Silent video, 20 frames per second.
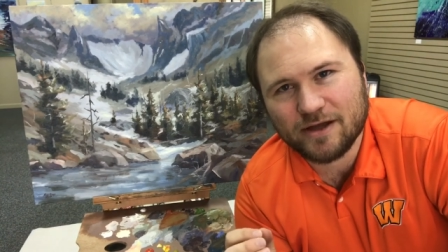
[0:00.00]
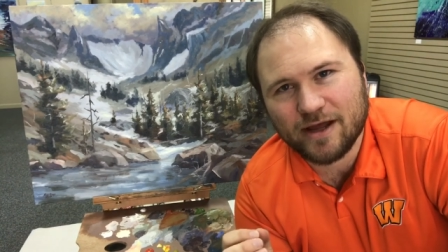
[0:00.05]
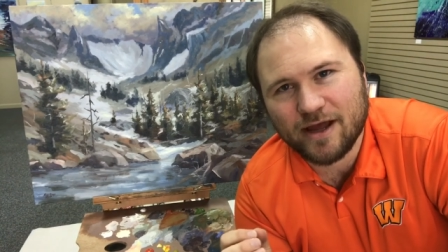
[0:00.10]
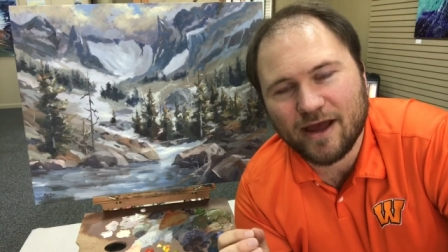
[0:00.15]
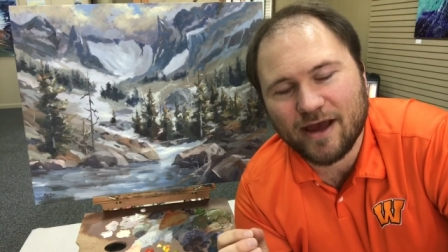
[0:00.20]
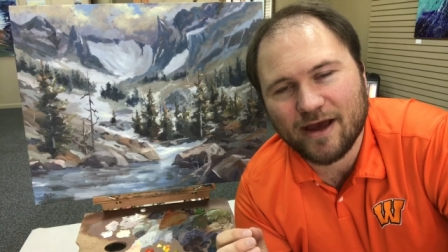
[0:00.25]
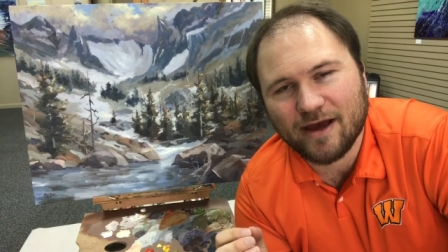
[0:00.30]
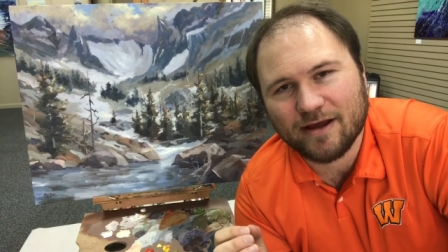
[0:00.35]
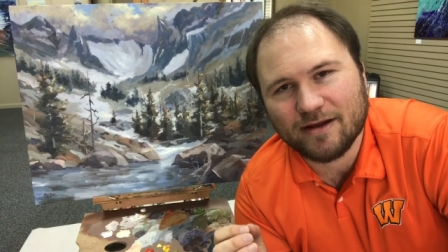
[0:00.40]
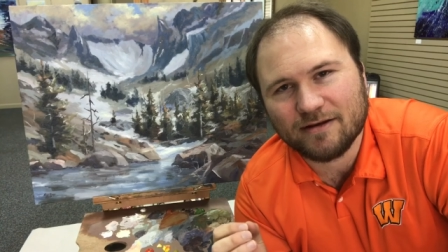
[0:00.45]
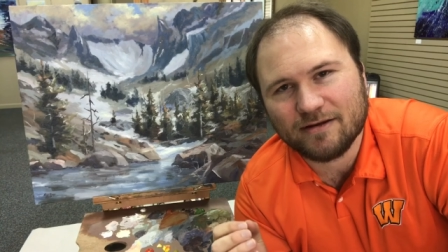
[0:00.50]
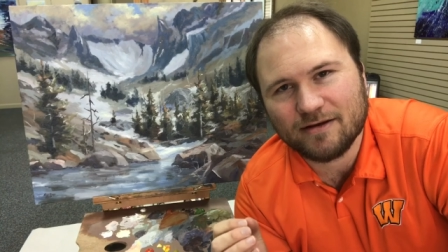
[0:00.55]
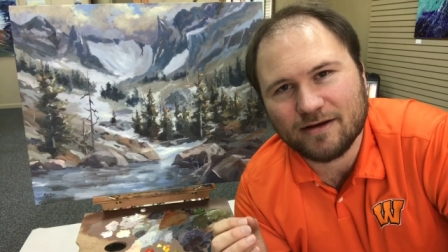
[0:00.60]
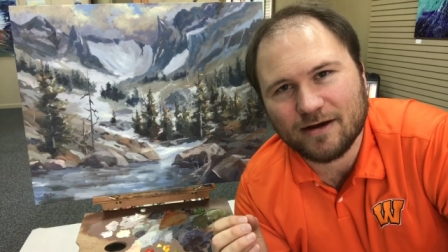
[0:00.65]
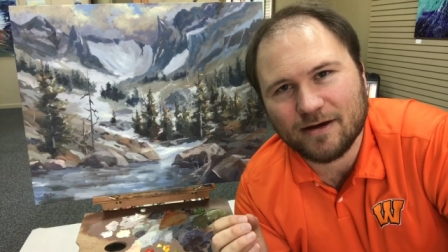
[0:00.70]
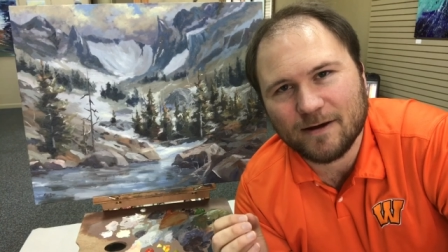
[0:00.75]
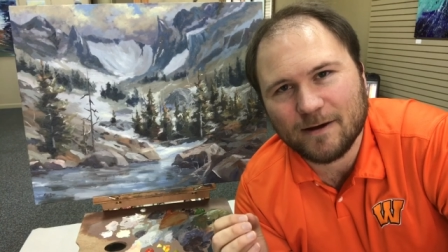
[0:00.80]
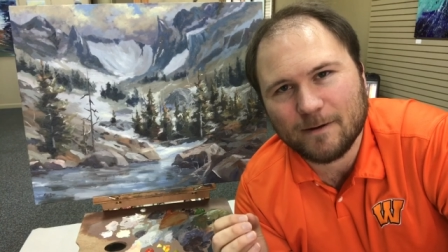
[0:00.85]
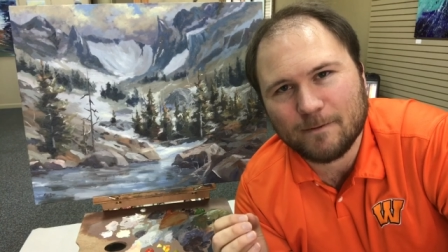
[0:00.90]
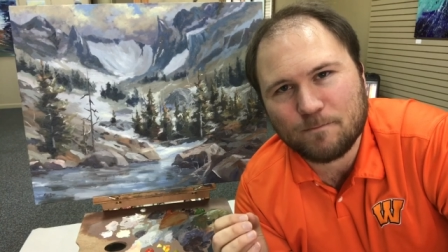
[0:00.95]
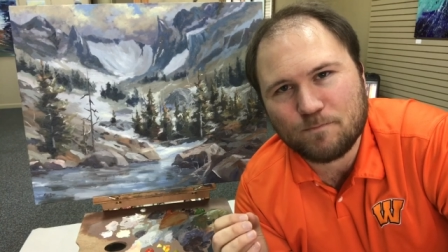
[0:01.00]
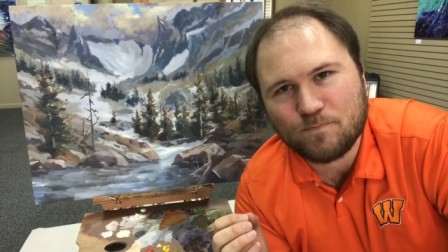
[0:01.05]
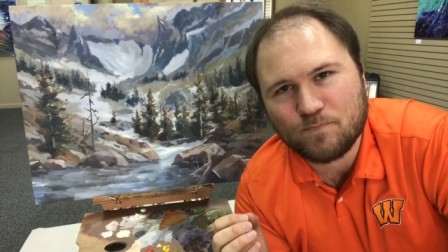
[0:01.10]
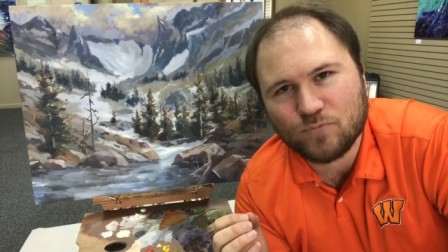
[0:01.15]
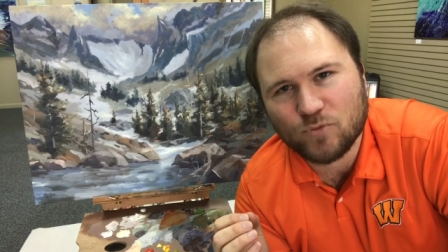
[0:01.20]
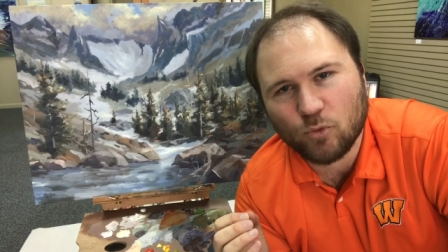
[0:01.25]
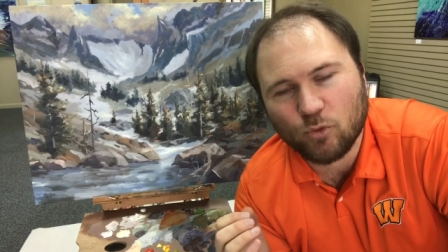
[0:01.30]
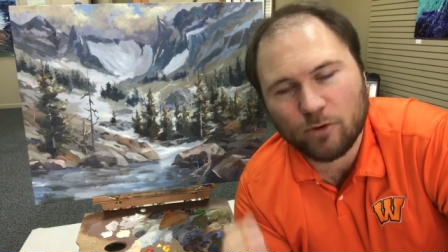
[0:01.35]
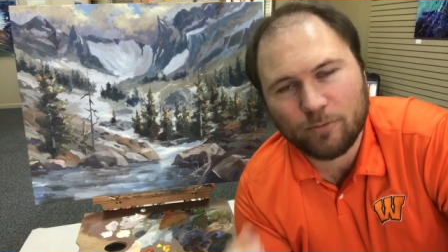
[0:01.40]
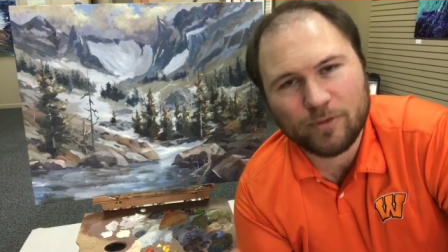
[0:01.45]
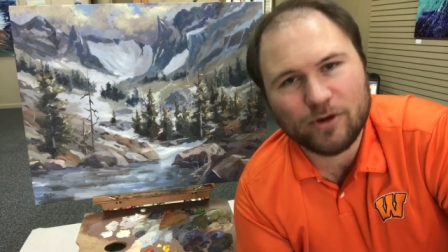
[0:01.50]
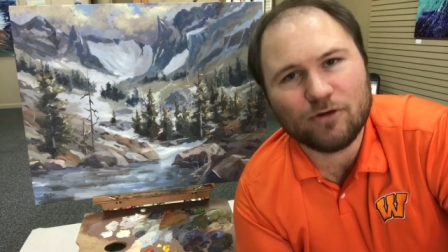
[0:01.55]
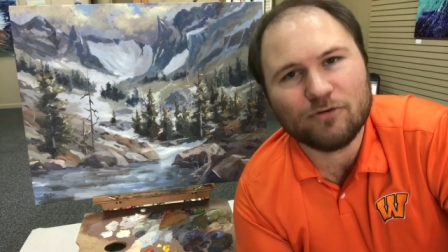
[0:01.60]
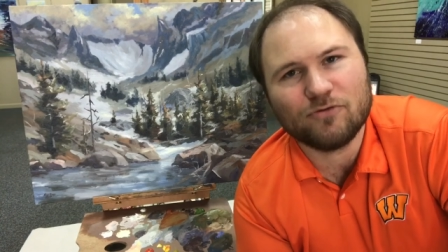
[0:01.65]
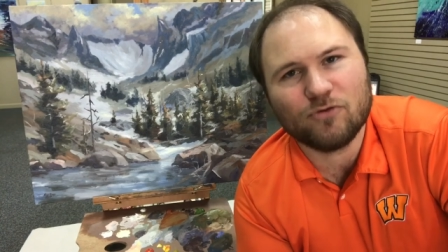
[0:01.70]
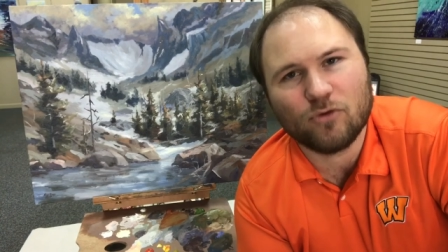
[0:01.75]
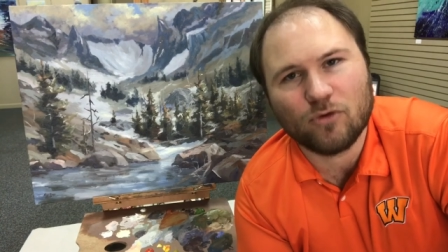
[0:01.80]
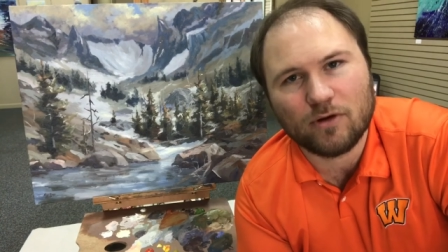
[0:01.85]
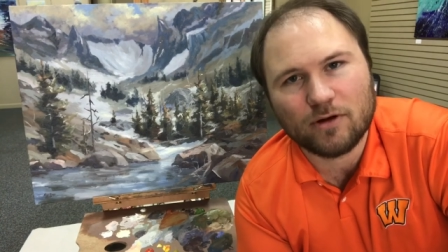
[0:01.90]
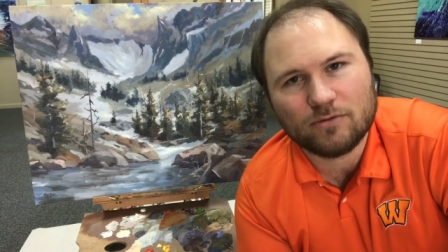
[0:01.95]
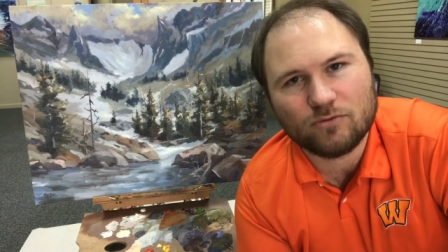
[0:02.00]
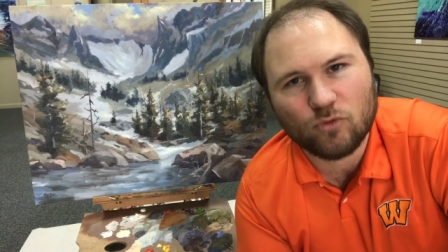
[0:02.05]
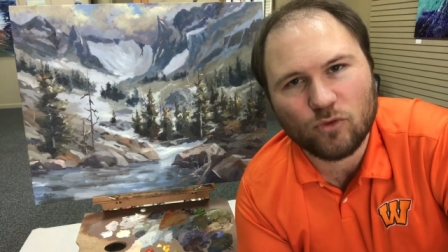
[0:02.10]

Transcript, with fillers: and we're built for it.